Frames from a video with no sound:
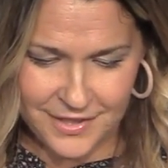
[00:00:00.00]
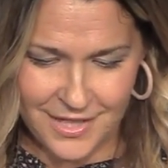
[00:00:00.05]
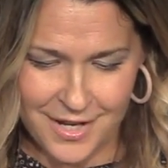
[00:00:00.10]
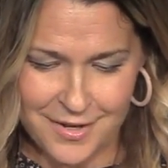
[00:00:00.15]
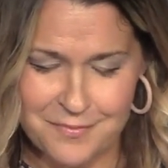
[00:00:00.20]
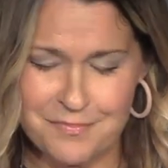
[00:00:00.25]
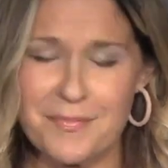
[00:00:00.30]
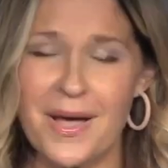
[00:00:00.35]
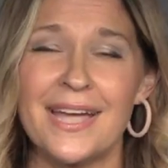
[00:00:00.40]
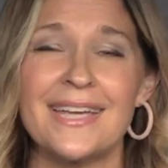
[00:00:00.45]

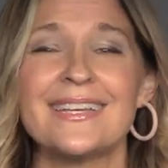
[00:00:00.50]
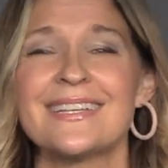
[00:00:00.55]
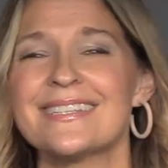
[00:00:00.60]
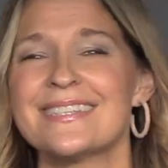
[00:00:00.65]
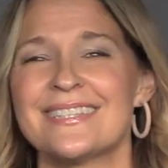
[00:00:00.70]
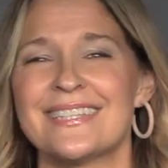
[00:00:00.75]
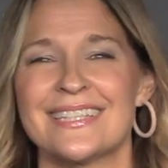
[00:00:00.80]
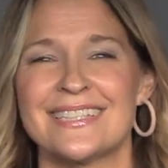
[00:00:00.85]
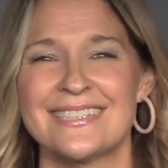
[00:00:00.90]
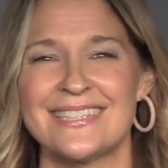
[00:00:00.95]
Micah
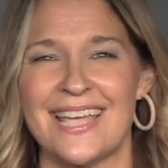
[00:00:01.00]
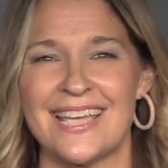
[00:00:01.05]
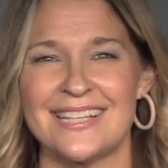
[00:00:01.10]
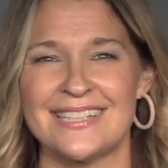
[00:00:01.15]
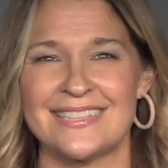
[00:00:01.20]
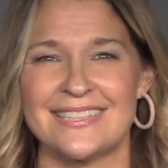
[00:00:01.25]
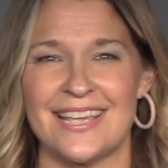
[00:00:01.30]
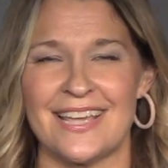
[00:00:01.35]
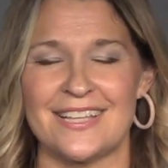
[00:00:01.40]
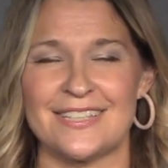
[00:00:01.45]
6:8
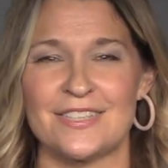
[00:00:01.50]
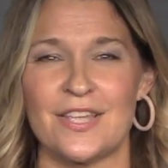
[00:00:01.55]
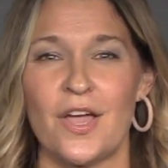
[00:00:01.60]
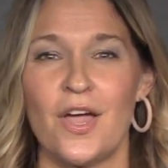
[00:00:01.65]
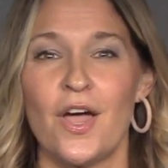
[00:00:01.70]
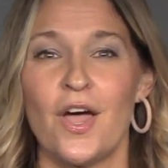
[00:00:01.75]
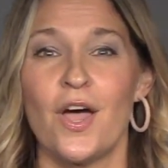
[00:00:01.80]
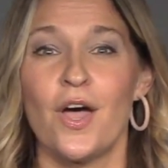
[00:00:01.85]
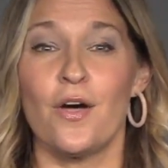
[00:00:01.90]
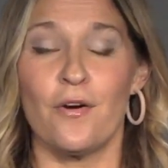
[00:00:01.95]
says,
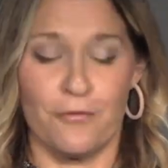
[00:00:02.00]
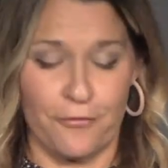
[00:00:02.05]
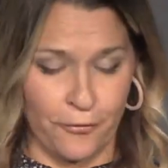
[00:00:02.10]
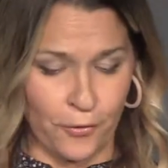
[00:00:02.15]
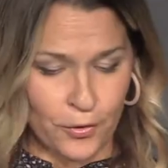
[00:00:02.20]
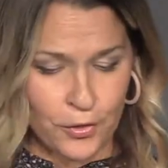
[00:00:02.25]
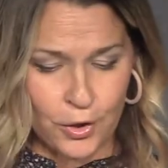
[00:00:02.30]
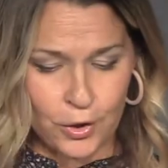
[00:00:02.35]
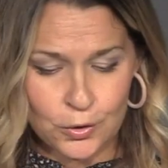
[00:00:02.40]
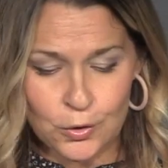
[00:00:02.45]

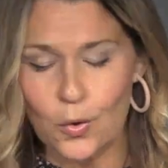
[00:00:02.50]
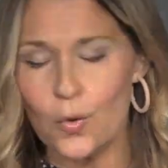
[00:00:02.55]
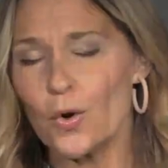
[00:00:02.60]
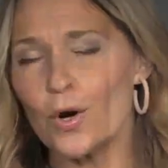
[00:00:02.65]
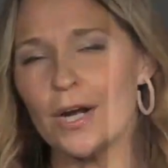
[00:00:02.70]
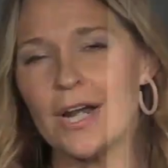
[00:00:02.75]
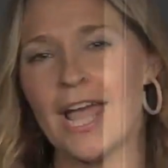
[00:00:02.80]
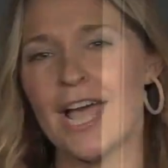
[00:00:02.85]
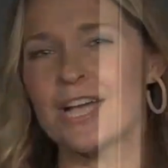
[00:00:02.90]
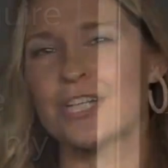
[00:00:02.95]
"For the
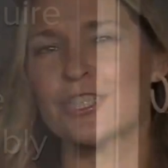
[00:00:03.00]
Lord has